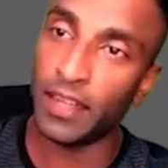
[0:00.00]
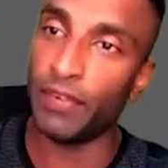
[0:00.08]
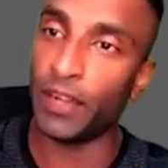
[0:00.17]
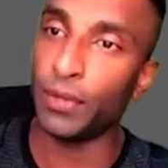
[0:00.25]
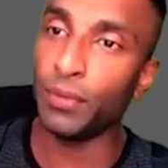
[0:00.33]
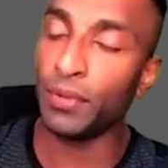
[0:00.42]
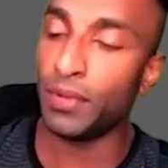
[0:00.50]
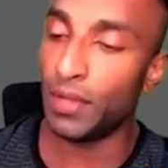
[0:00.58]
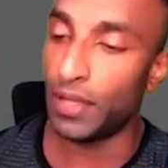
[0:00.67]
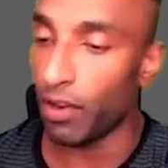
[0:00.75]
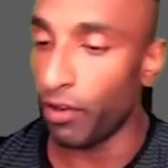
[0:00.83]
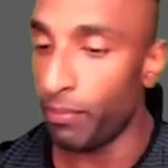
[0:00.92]
give it to
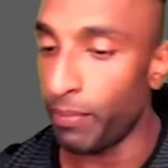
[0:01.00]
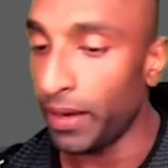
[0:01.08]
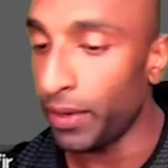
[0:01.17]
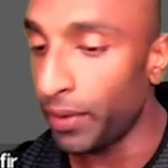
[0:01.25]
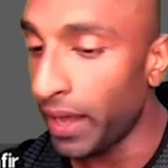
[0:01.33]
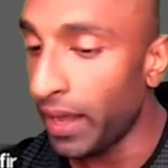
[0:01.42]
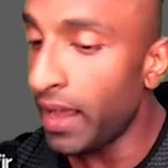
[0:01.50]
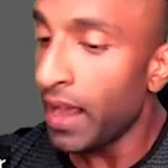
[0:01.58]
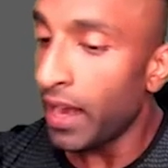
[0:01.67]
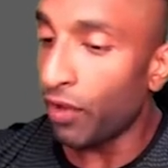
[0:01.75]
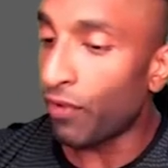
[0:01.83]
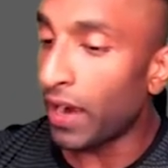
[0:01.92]
government okay
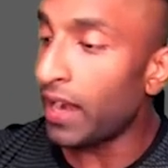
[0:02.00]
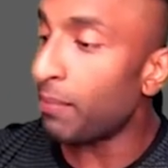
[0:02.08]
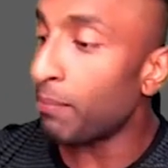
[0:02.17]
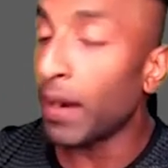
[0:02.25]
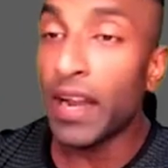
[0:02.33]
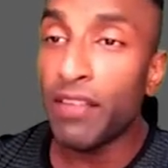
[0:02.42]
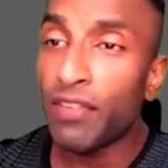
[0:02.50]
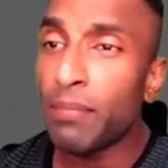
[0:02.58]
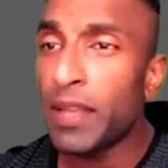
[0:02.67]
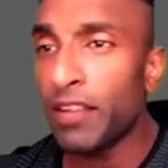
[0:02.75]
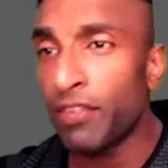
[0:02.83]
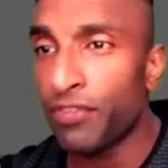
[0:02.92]
now one money
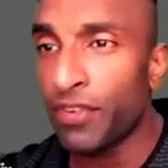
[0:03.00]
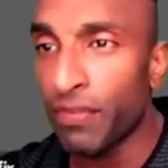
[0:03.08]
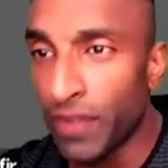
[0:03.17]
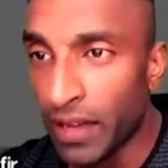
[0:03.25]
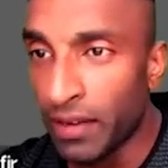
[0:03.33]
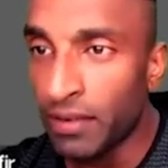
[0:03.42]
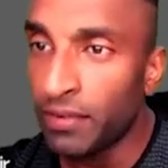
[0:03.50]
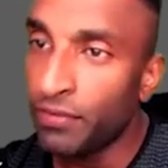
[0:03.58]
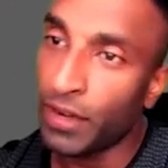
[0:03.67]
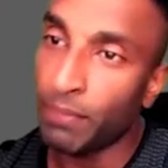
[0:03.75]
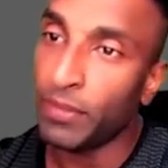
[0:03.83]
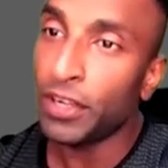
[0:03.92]
will be given from where
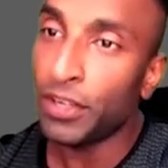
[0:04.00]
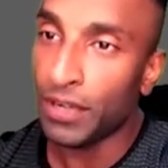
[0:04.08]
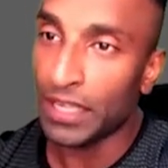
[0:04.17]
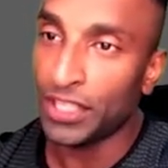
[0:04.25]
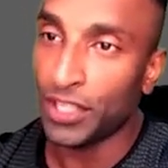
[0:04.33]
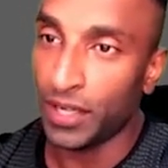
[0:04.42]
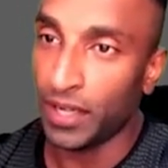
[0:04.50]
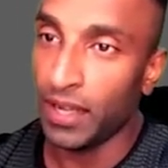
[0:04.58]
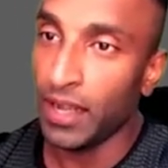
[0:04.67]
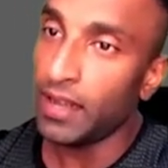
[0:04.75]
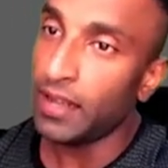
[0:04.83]
from the treasury